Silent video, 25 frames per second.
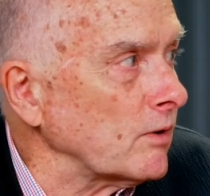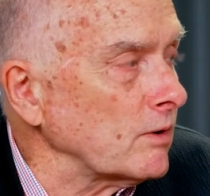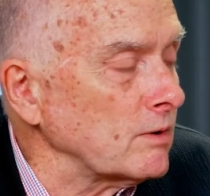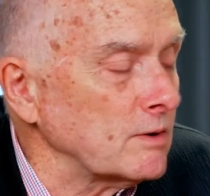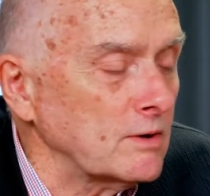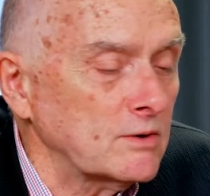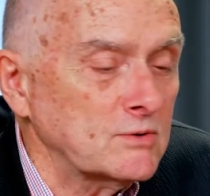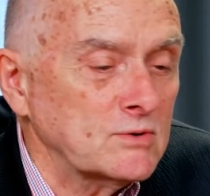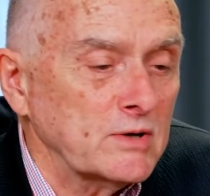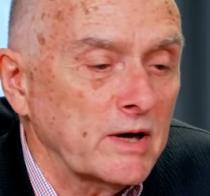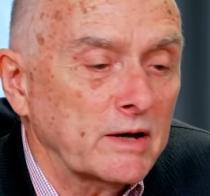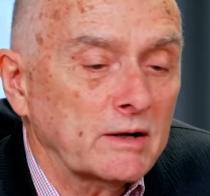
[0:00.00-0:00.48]

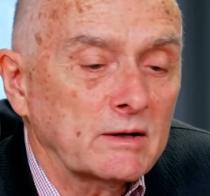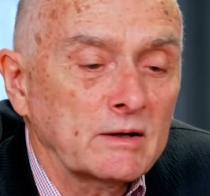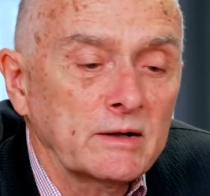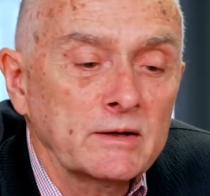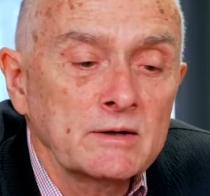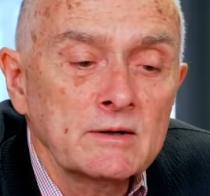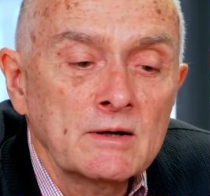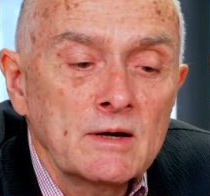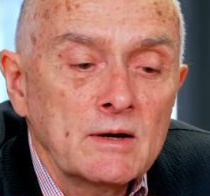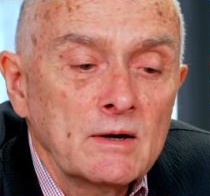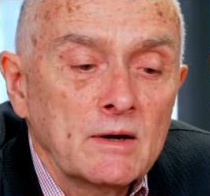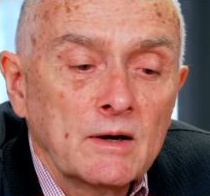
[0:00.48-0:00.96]
Exactly.
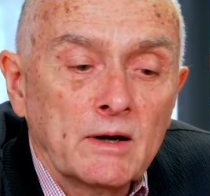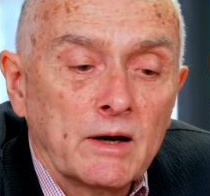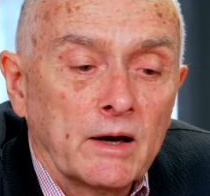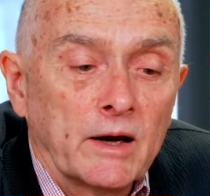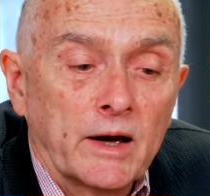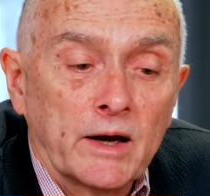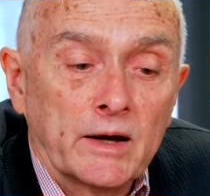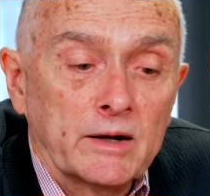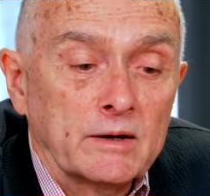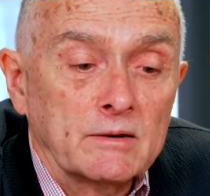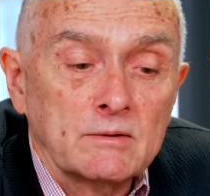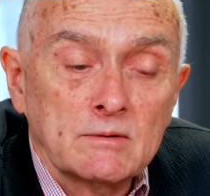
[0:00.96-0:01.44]
Mm-hmm.
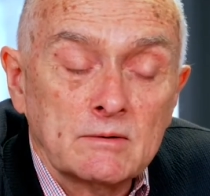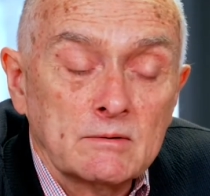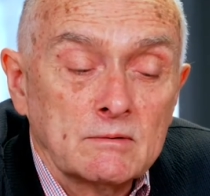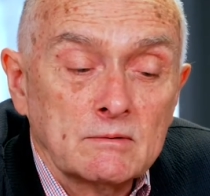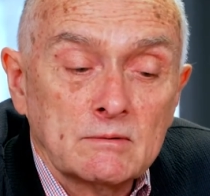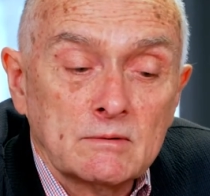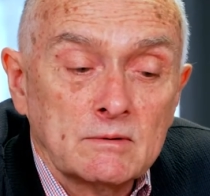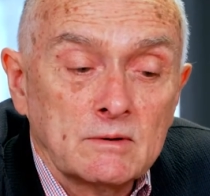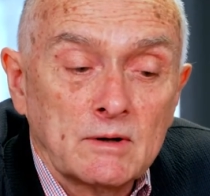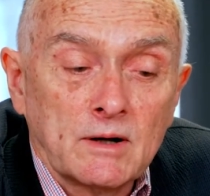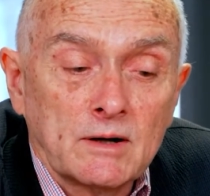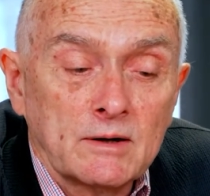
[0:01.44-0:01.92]
And,
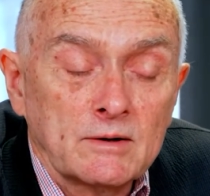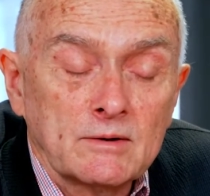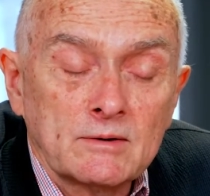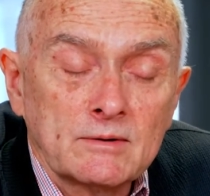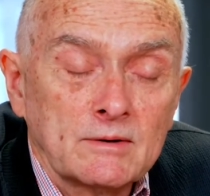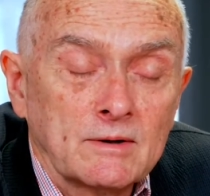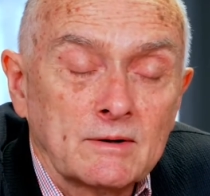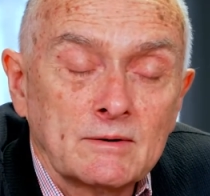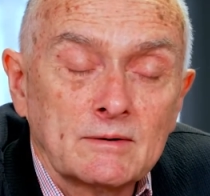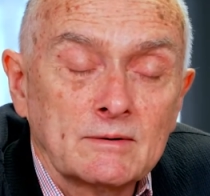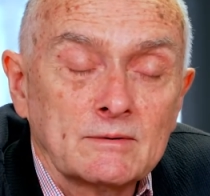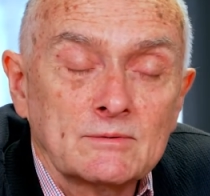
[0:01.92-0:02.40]

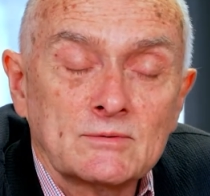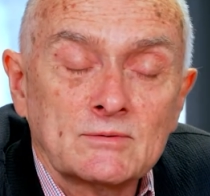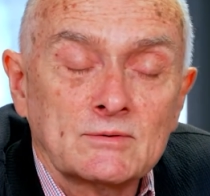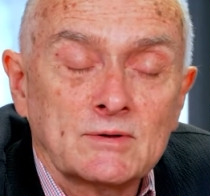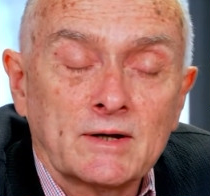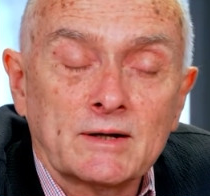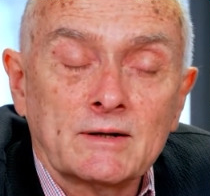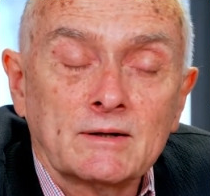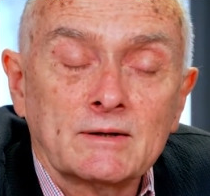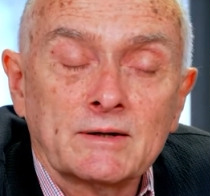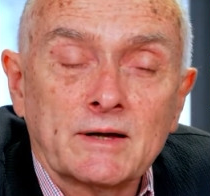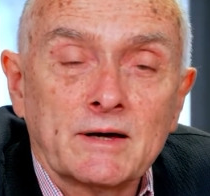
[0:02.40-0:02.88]
it'll
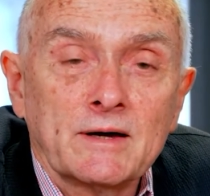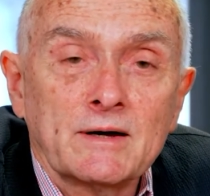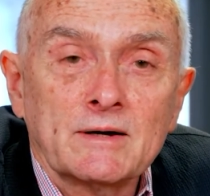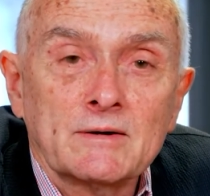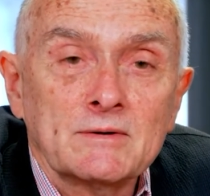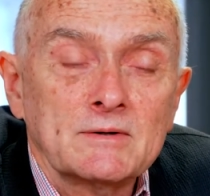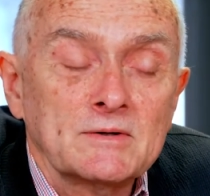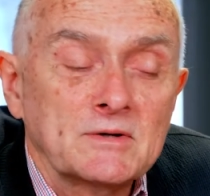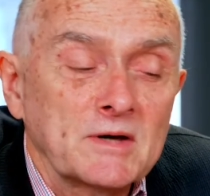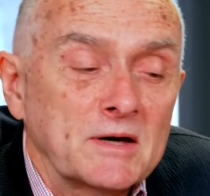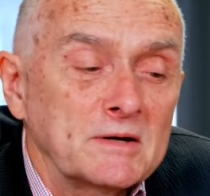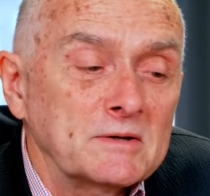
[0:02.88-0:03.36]
settle down
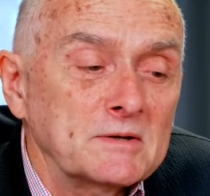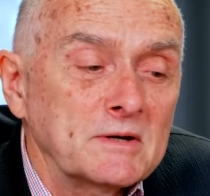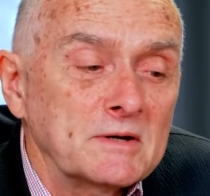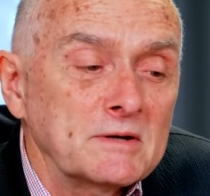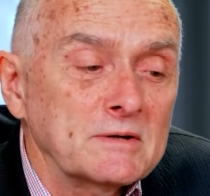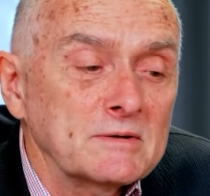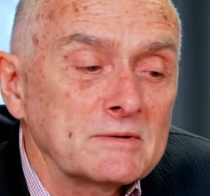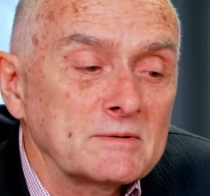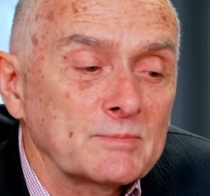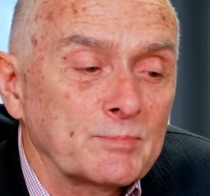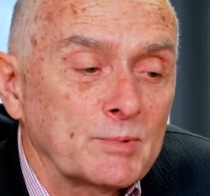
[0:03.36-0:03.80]
in 10 years,